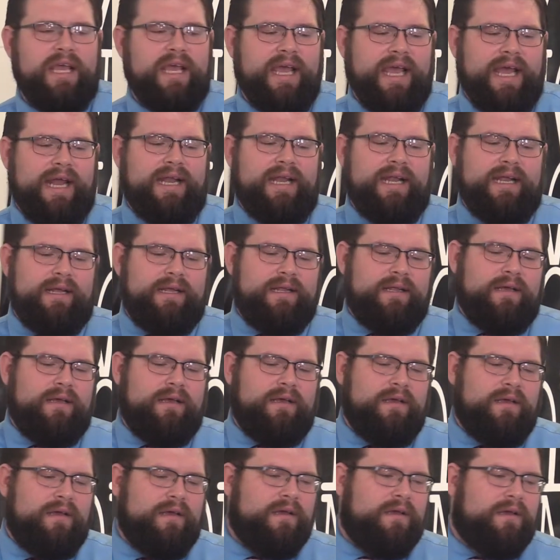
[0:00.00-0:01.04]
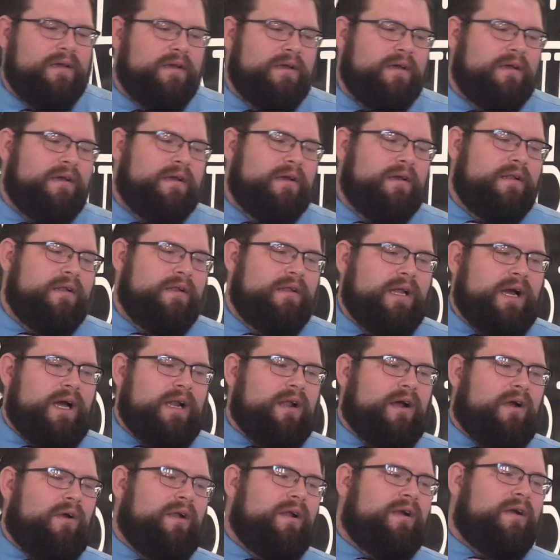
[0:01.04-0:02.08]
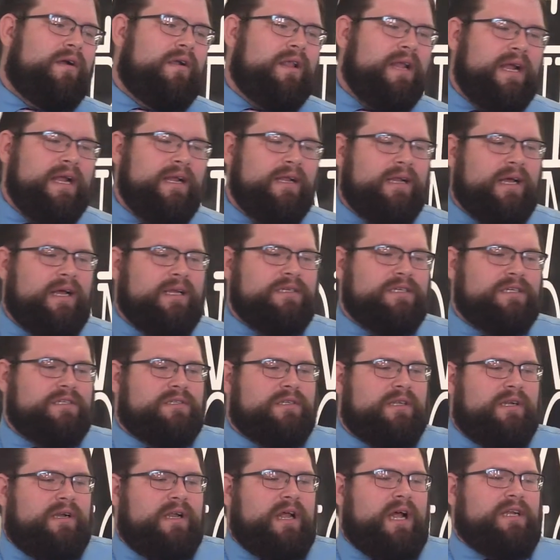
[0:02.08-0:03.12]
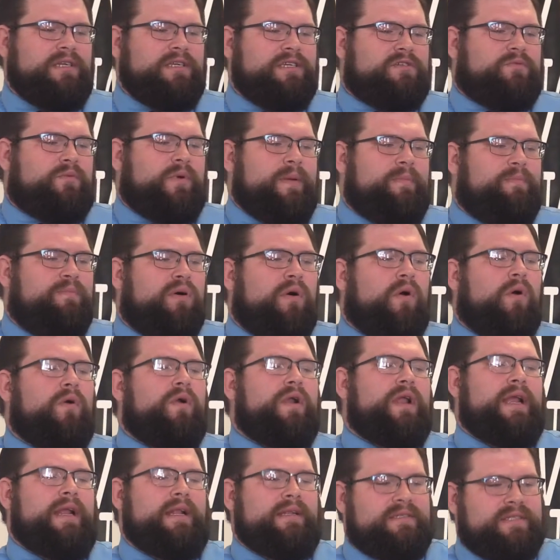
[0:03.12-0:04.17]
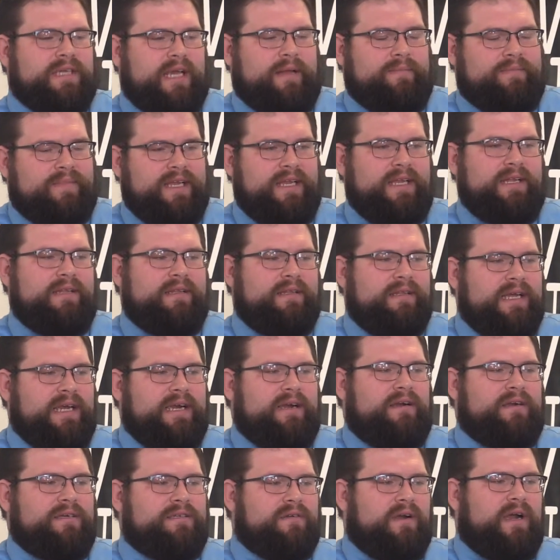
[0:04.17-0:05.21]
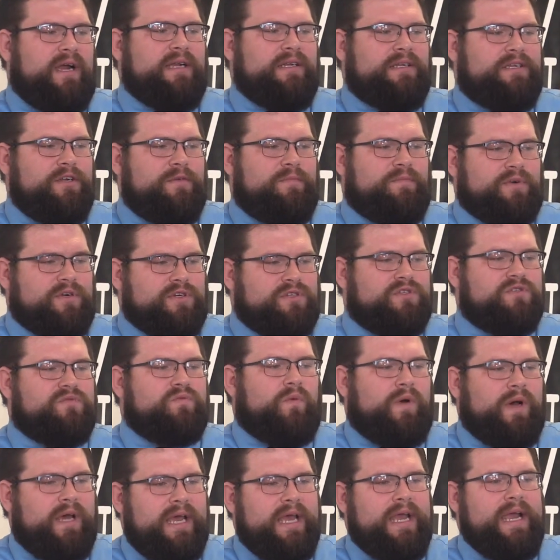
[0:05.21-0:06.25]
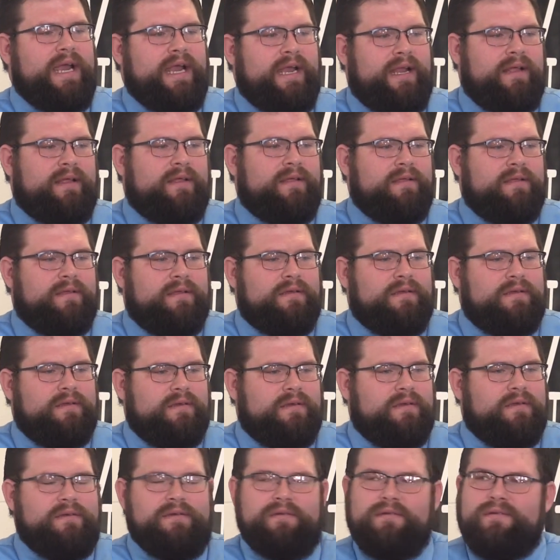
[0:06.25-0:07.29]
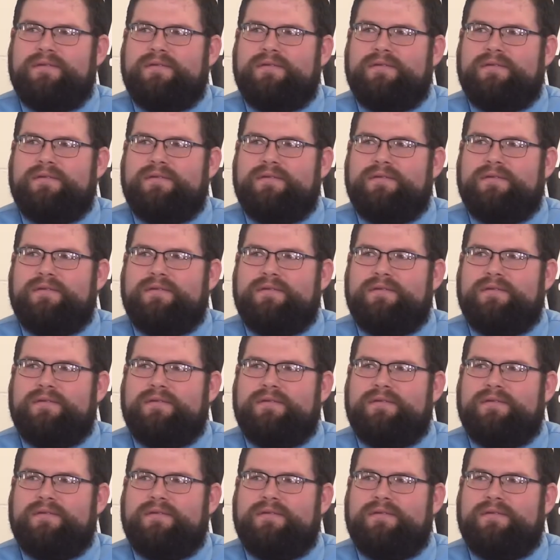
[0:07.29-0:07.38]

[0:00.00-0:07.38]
And not only are they not just they're not just reporting something, they are trying to persuade yes. right.